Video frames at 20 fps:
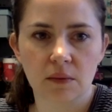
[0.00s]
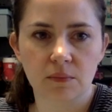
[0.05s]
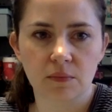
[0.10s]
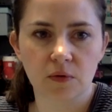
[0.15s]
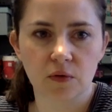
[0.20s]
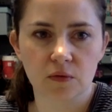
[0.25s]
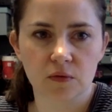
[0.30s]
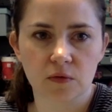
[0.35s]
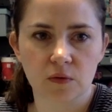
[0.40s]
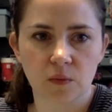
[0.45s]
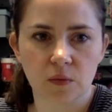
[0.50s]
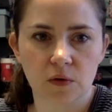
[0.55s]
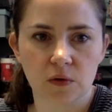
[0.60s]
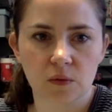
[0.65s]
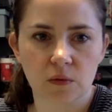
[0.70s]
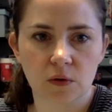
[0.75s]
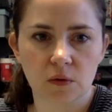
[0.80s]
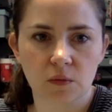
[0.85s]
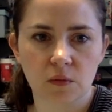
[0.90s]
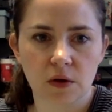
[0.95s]
post-World
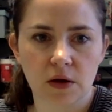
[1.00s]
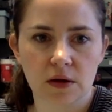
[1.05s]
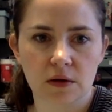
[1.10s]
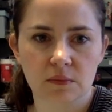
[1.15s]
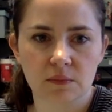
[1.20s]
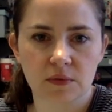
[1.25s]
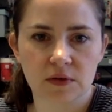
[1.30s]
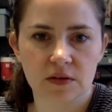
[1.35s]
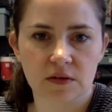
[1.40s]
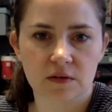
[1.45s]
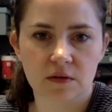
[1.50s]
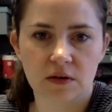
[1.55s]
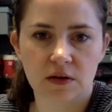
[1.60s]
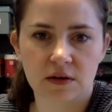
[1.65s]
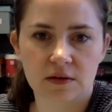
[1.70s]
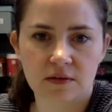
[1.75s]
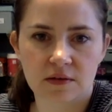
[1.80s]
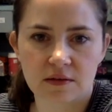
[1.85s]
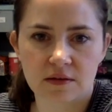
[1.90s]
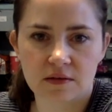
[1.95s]
War I, but this
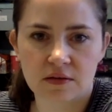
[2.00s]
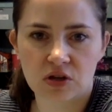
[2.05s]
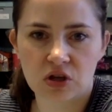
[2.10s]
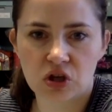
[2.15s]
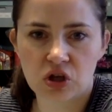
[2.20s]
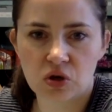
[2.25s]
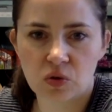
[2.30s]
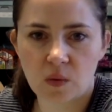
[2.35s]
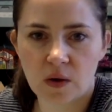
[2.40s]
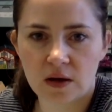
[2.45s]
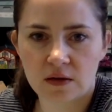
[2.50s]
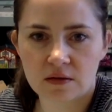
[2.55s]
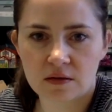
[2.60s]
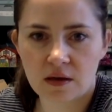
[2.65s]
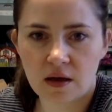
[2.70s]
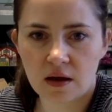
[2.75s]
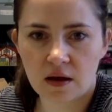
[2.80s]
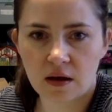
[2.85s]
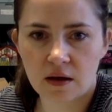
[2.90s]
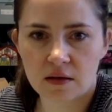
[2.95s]
one says
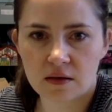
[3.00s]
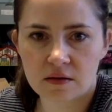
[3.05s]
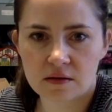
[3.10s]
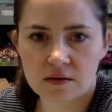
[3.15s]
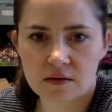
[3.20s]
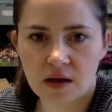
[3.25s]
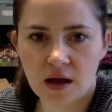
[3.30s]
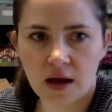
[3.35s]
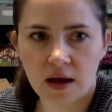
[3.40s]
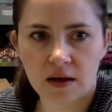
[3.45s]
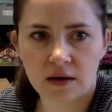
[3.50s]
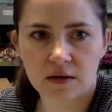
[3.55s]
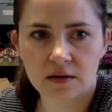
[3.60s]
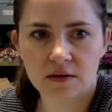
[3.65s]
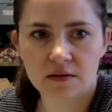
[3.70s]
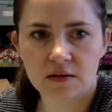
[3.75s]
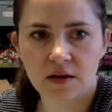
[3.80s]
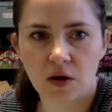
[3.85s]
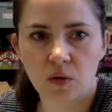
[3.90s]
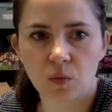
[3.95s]
USA on the side, and
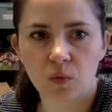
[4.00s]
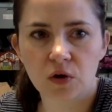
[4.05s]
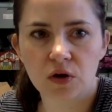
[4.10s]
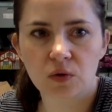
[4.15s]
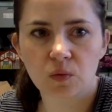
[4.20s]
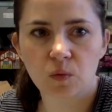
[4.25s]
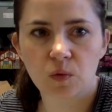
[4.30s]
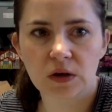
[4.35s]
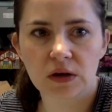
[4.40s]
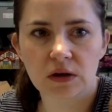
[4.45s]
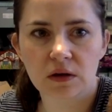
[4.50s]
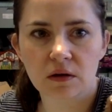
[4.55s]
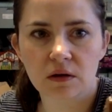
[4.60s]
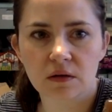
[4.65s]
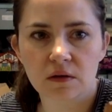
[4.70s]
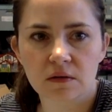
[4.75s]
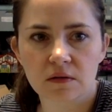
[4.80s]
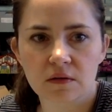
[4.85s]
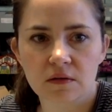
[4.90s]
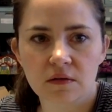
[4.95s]
it's got wooden
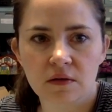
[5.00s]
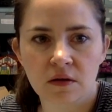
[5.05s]
wheels.